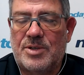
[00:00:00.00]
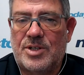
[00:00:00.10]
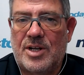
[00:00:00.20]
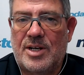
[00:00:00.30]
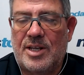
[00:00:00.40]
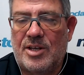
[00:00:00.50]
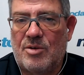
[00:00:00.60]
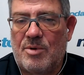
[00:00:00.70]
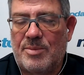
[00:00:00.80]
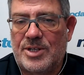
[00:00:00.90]
but certainly you
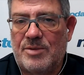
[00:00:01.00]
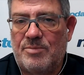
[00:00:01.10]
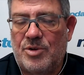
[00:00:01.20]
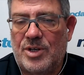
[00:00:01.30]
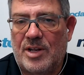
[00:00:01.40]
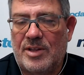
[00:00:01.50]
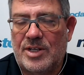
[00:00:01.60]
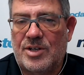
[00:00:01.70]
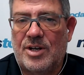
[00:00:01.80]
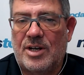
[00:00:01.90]
know when we see bullion at
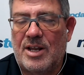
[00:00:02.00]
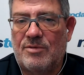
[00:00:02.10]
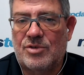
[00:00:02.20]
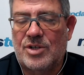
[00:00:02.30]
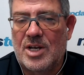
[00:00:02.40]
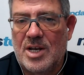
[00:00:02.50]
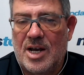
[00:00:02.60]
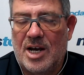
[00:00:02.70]
these kind of levels,